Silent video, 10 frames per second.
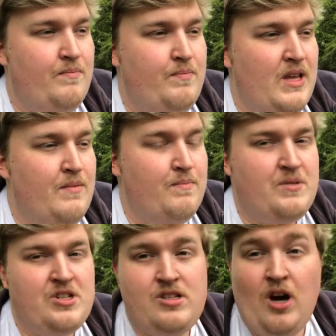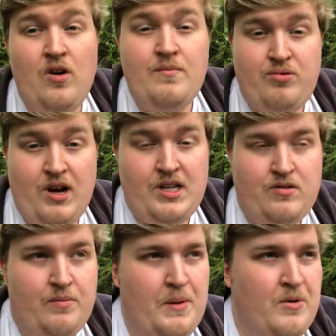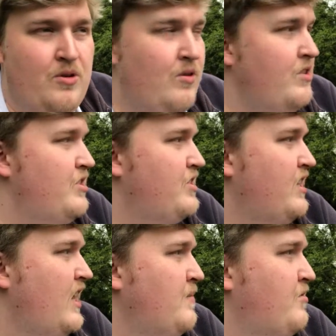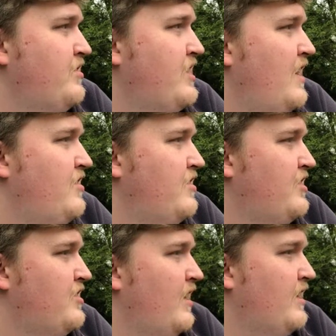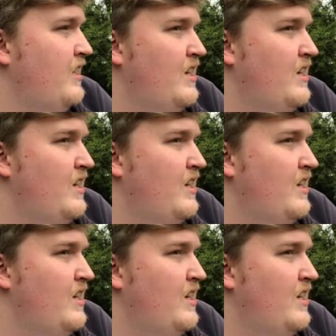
been so impressed with people who can just get up on stage and just like